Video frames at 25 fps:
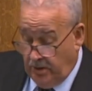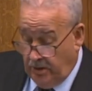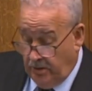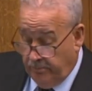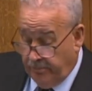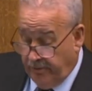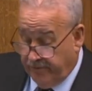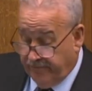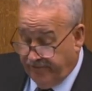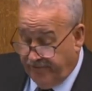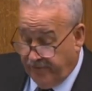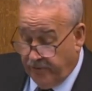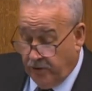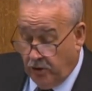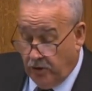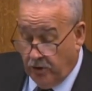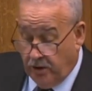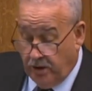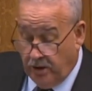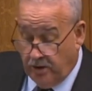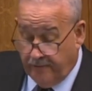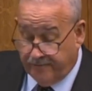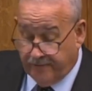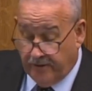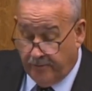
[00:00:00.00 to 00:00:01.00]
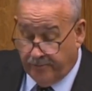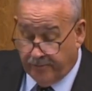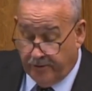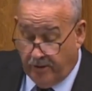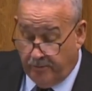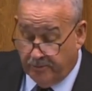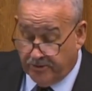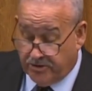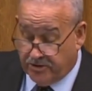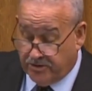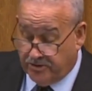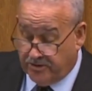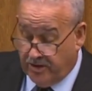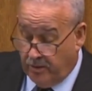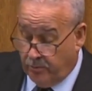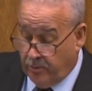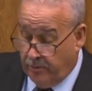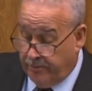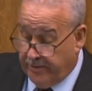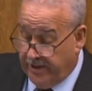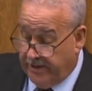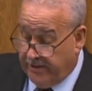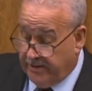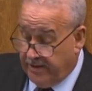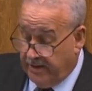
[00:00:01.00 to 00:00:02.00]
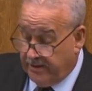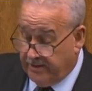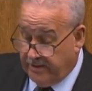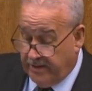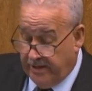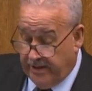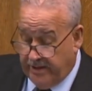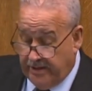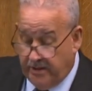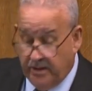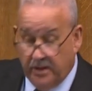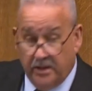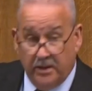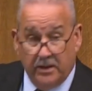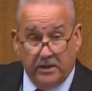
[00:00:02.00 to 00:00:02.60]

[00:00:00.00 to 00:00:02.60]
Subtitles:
But for all the lofty promises that were made that day,